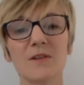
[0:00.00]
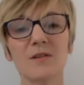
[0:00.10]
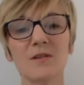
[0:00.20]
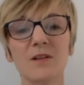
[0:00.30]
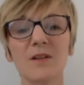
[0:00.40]

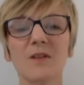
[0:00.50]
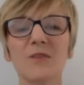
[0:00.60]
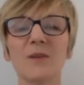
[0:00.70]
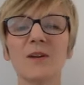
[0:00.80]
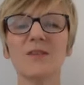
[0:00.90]
You know,
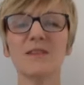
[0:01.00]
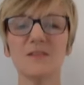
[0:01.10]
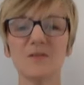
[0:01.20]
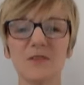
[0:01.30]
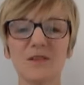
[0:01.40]
if we're having
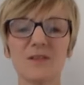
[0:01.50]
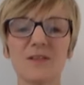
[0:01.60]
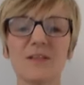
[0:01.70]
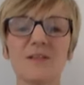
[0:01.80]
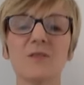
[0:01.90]

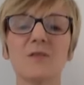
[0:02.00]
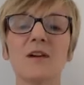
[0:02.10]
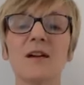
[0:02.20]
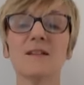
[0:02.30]
difficulties or